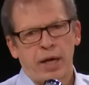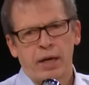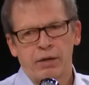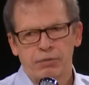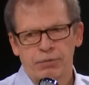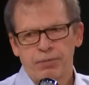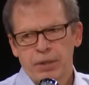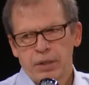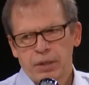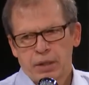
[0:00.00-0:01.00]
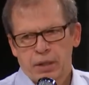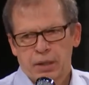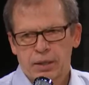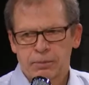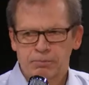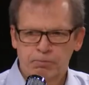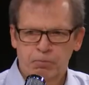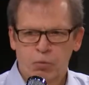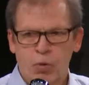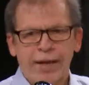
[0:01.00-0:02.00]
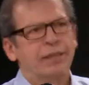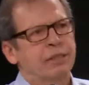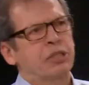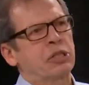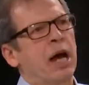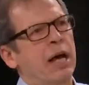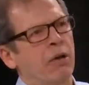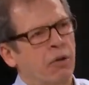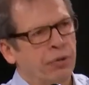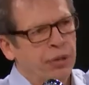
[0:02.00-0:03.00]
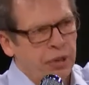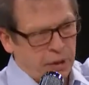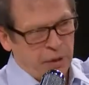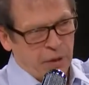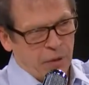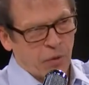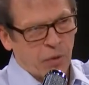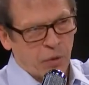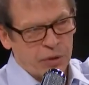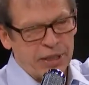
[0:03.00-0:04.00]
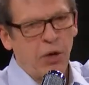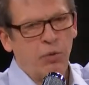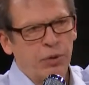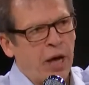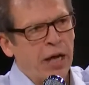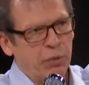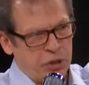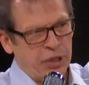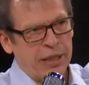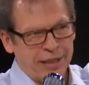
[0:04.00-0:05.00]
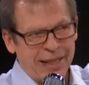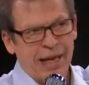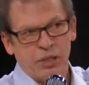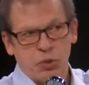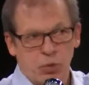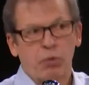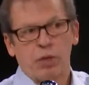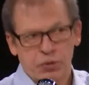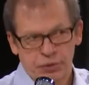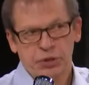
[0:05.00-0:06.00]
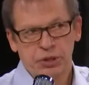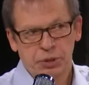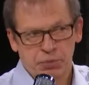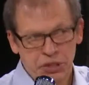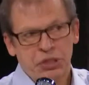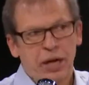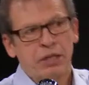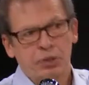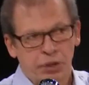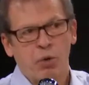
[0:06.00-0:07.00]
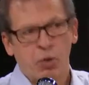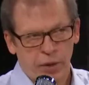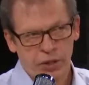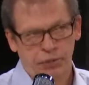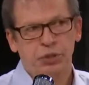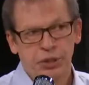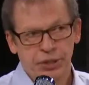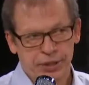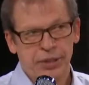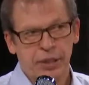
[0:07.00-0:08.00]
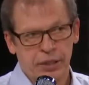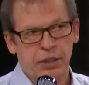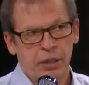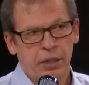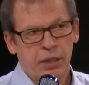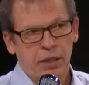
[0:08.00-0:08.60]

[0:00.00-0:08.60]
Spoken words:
have reconciled or dealt with Iowa State, and that is precisely what West Virginia did.